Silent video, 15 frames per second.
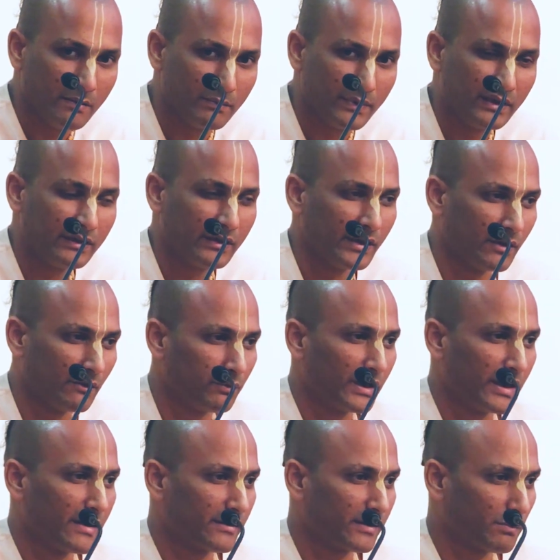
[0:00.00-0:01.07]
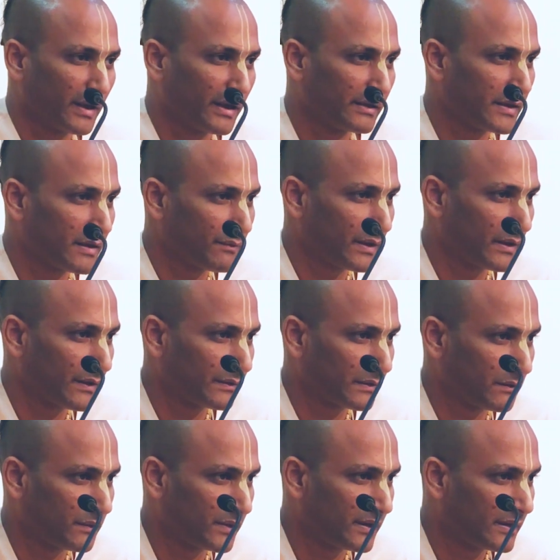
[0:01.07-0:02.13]
being influenced by their
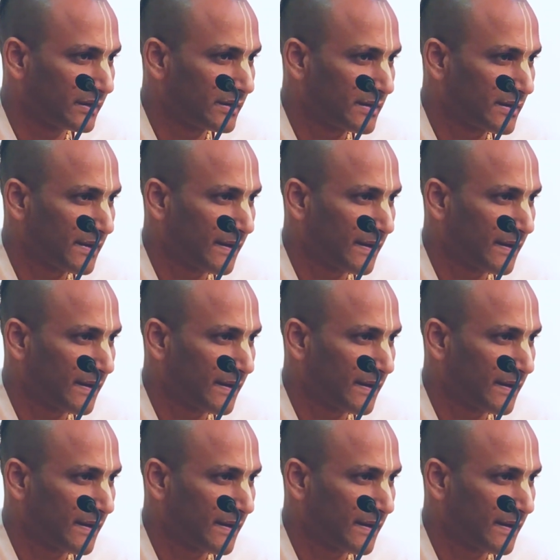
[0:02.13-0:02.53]
philosophy,